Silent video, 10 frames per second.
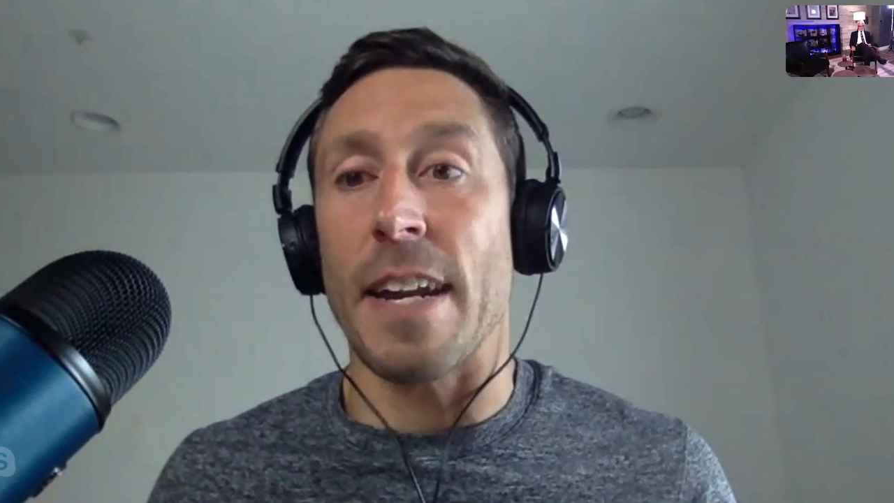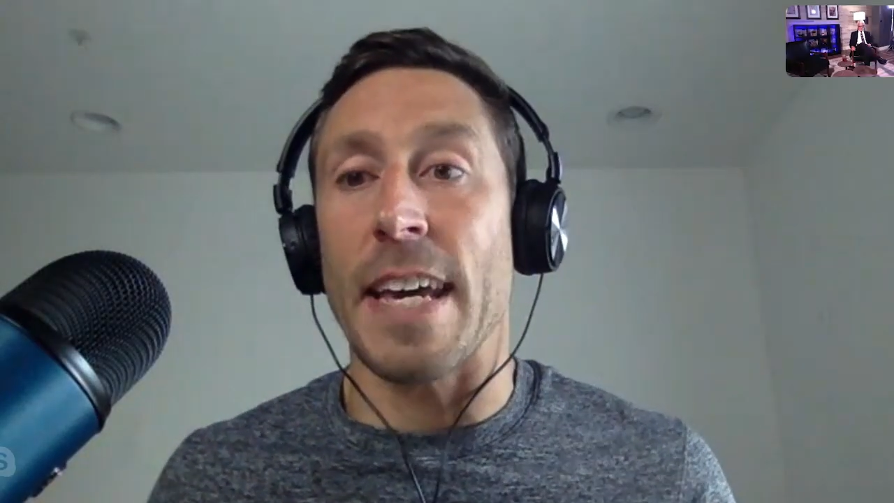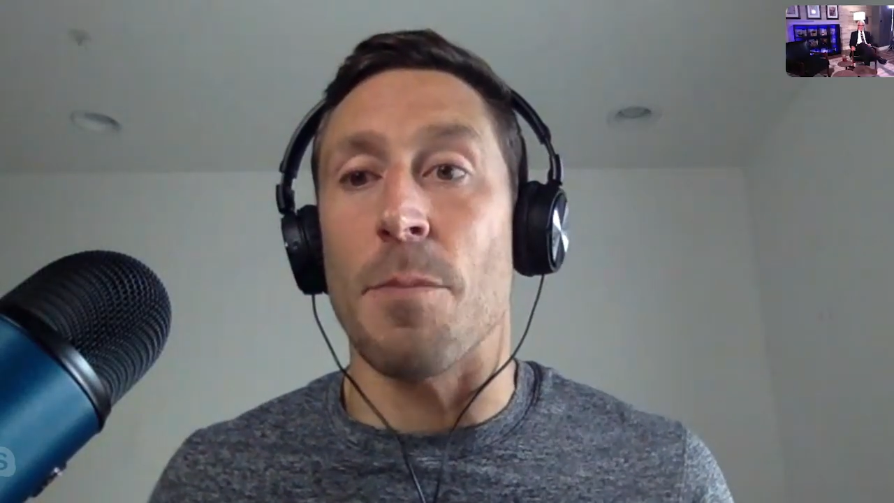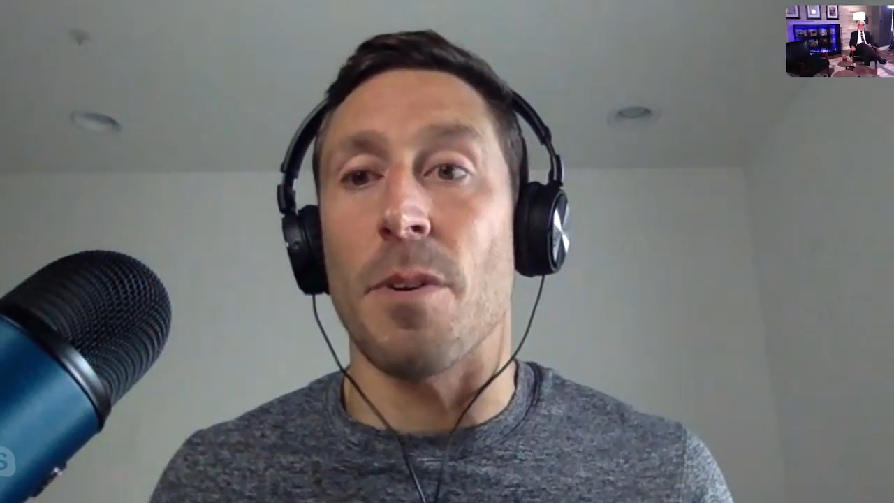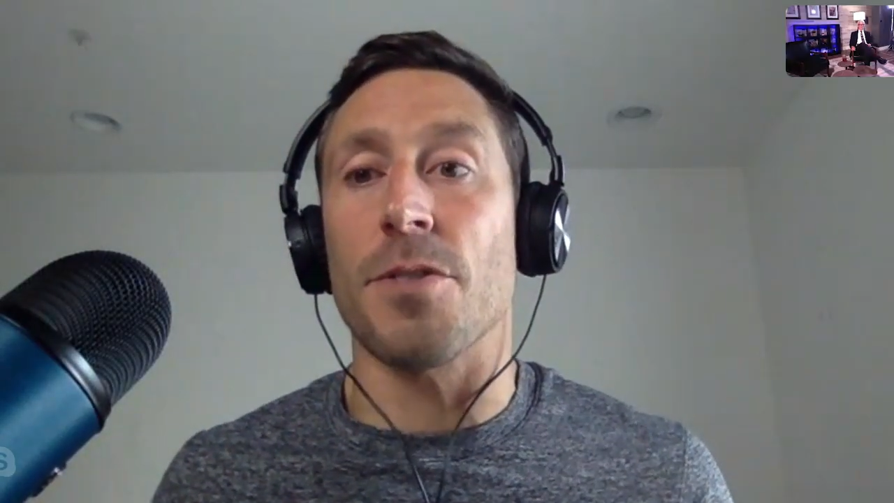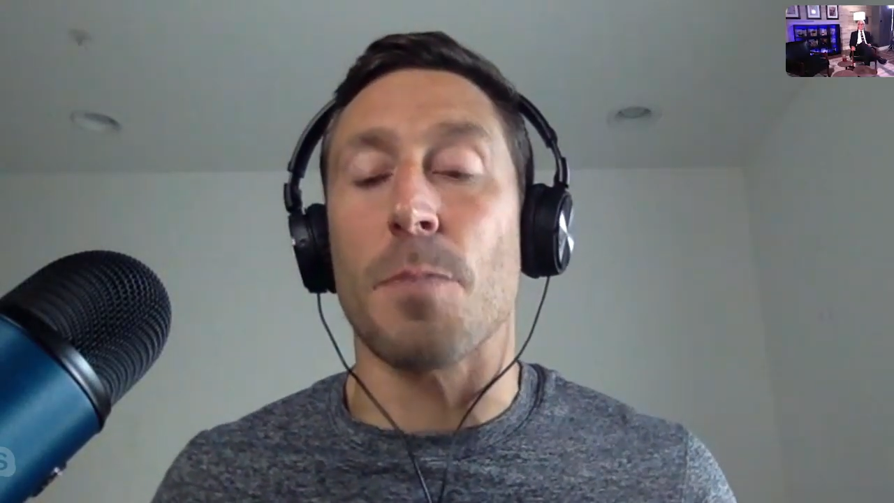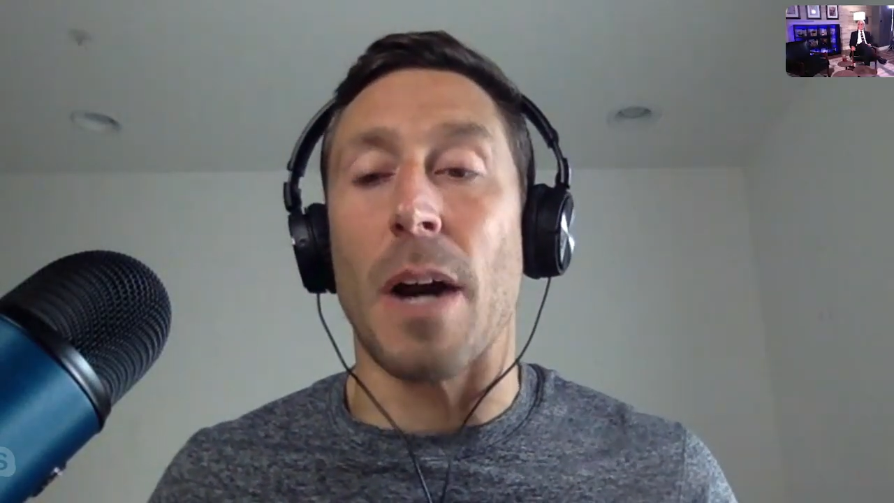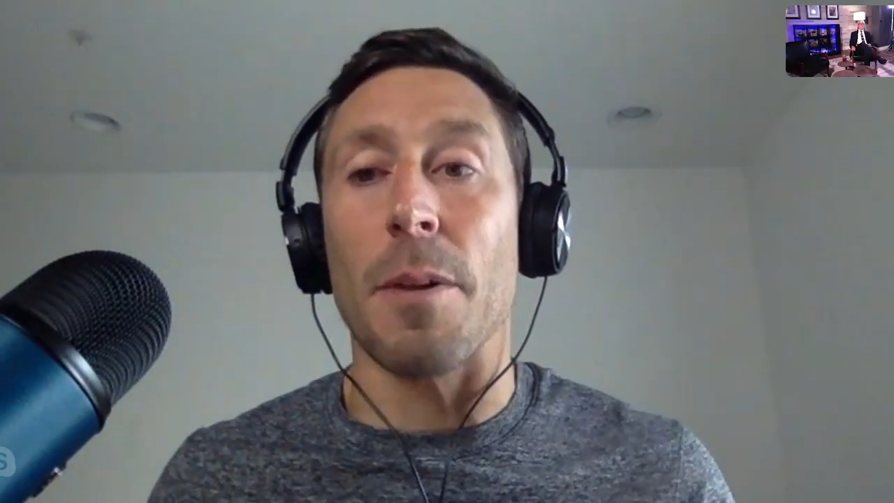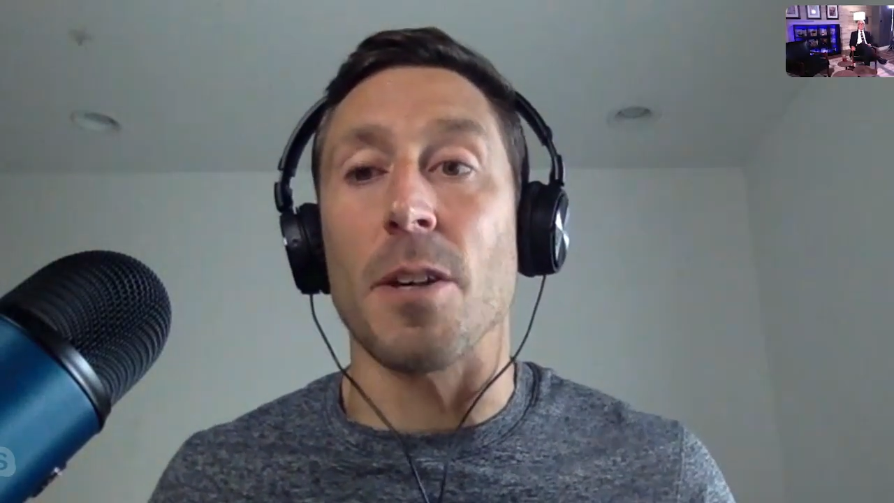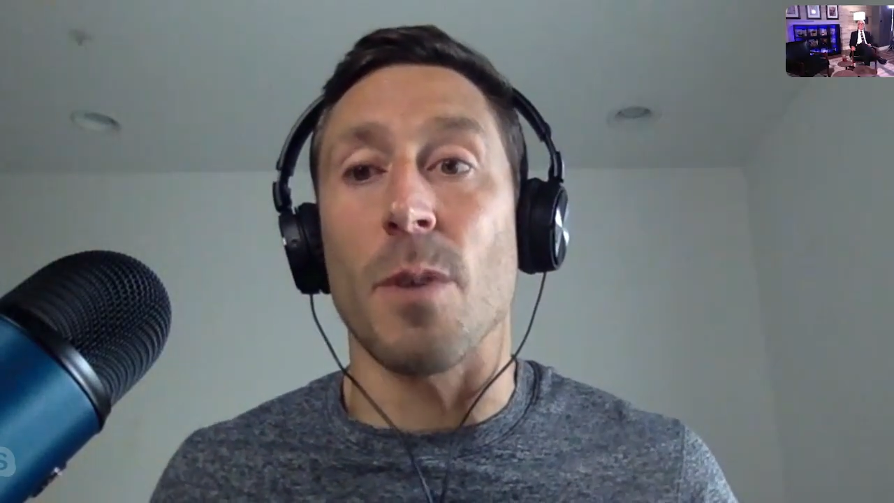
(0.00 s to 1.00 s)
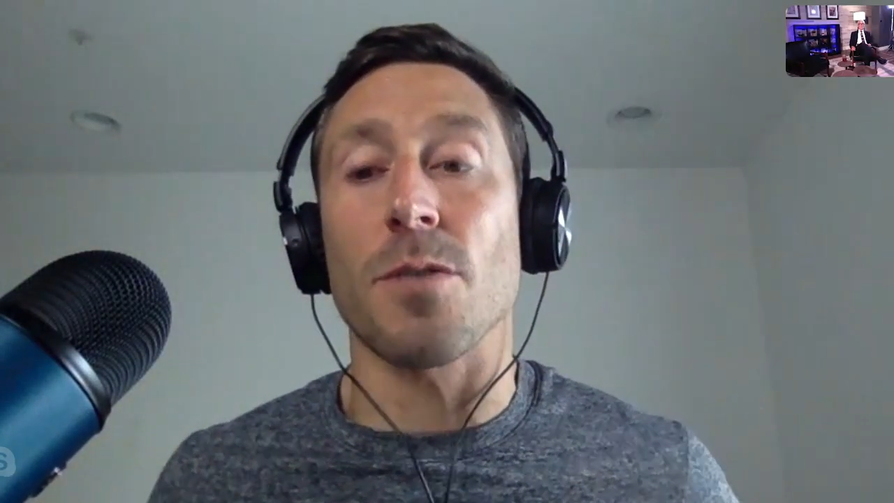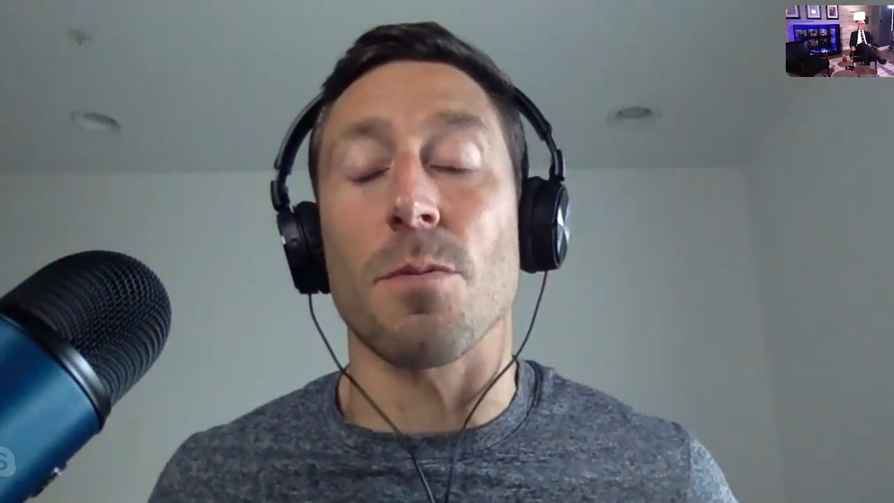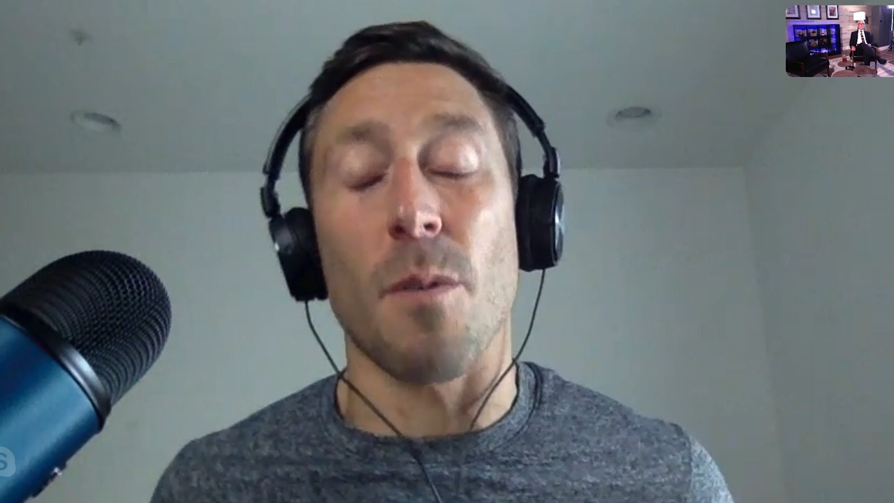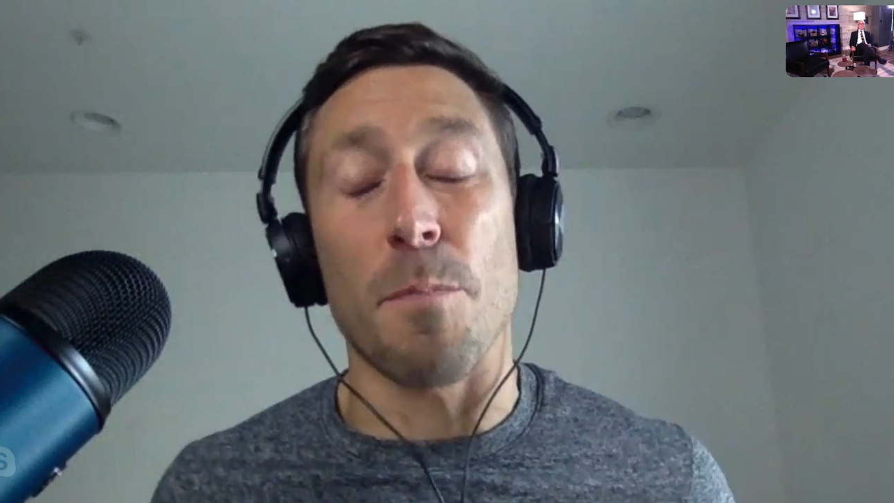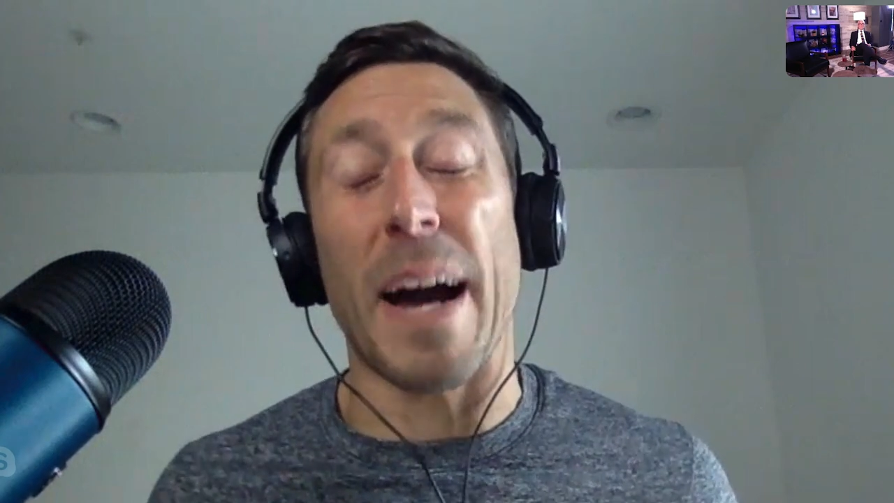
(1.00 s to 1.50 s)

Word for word: fed animals are probably going to